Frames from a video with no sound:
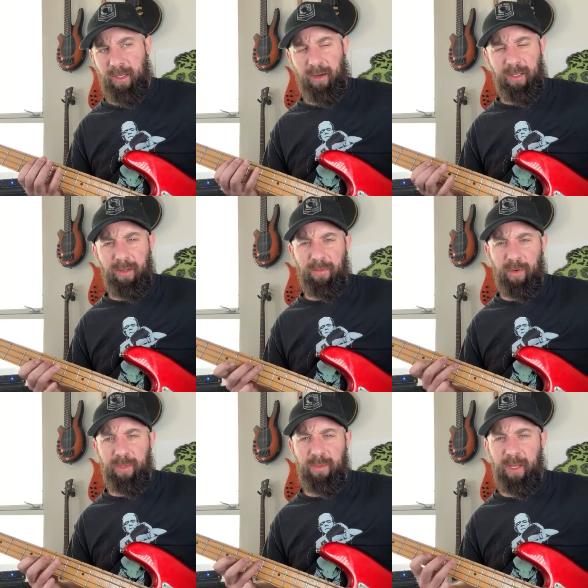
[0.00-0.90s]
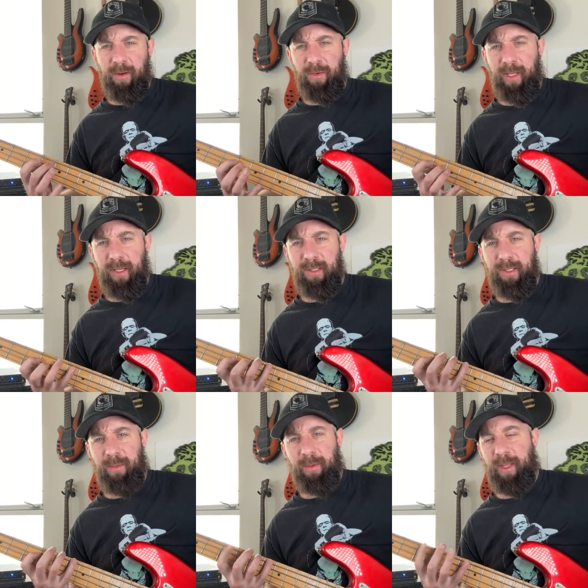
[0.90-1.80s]
Aren't there rumors about who he is? I
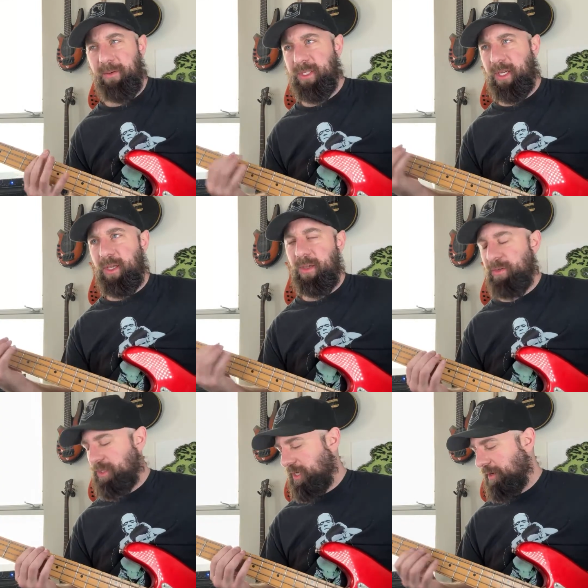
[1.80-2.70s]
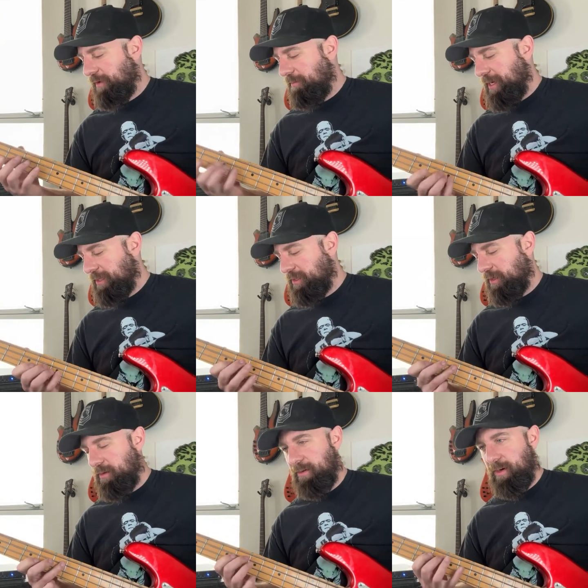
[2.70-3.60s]
remember that was like a huge thing of
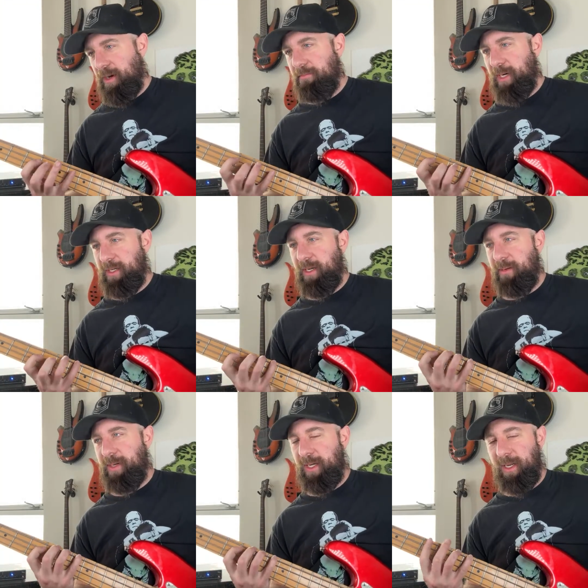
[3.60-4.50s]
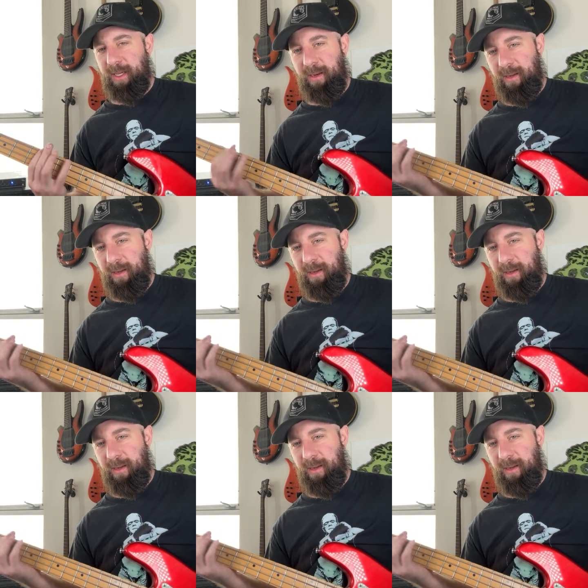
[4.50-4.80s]
unmasking or unbucketing Buckethead.